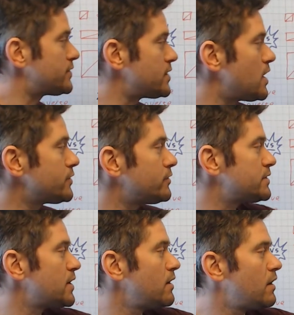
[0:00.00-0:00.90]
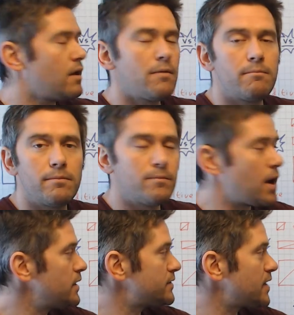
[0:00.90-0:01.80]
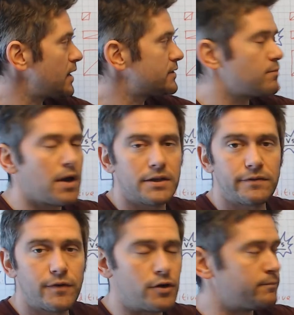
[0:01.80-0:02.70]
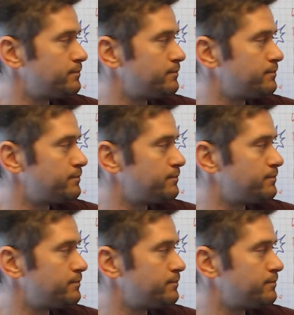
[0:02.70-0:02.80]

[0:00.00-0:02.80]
The answer is minus x minus 4.